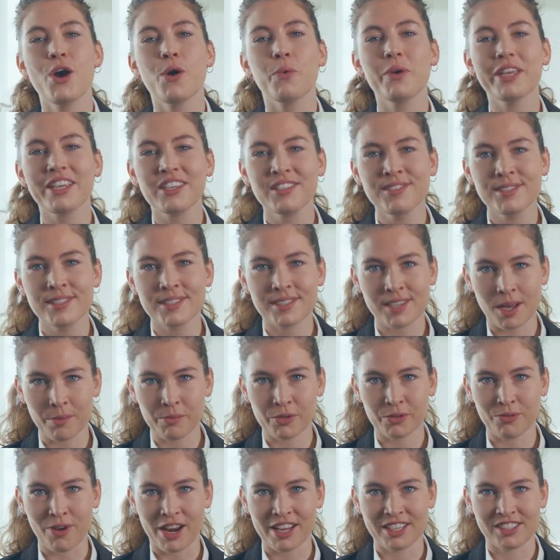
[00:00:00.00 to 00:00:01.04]
We can
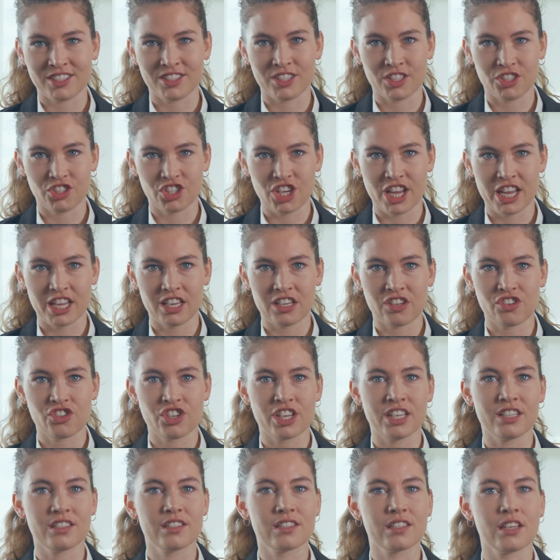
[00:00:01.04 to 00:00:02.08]
summarize the change
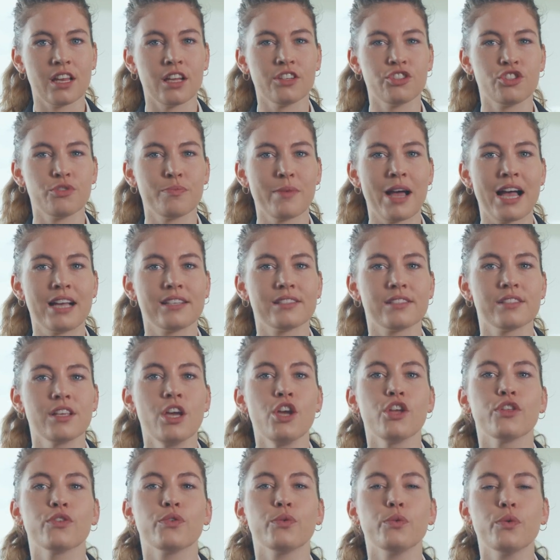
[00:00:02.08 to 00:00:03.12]
in sludge mass
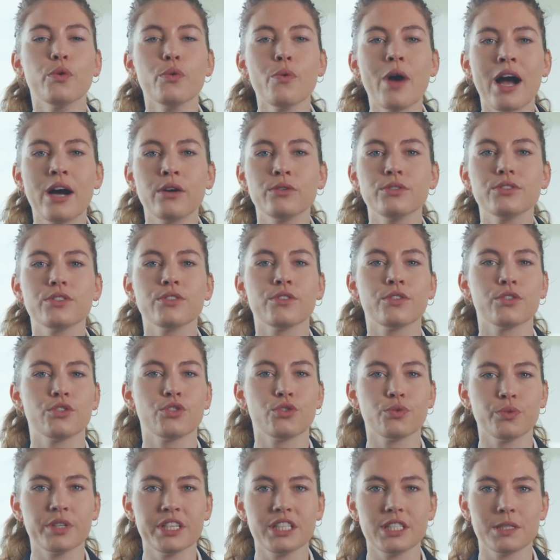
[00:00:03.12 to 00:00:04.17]
throughout the
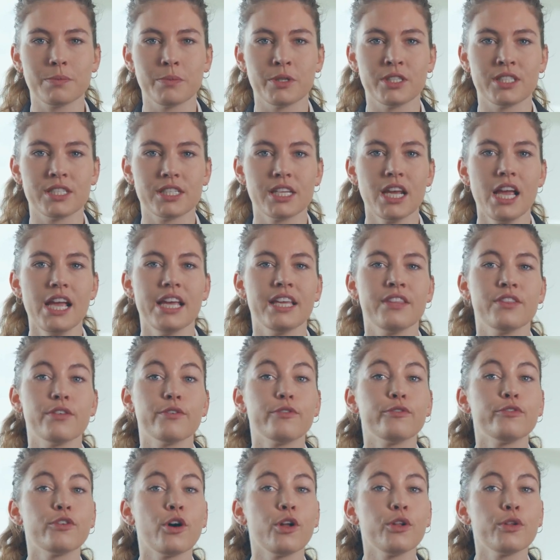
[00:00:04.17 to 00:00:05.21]
treatment in the
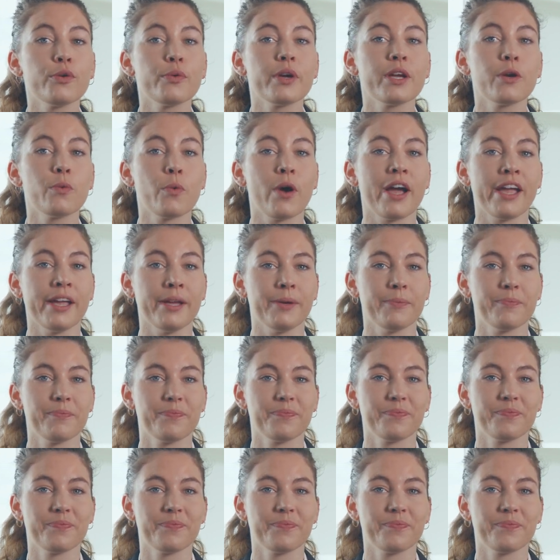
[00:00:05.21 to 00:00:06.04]
following way.